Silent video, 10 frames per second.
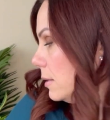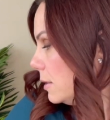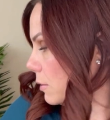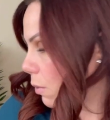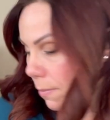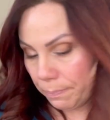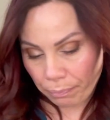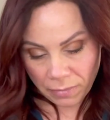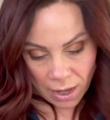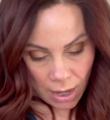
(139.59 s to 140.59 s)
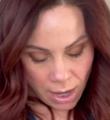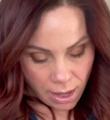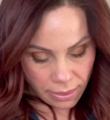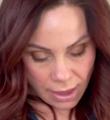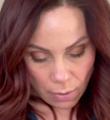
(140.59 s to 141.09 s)
So
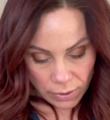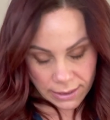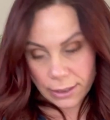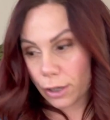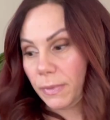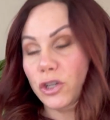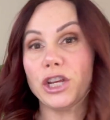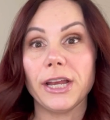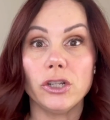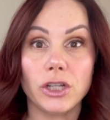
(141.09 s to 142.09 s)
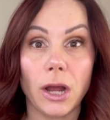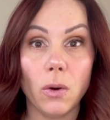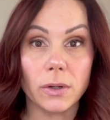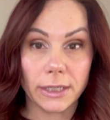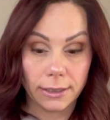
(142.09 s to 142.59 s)
that one is gonna be changed
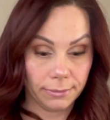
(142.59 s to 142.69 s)
out.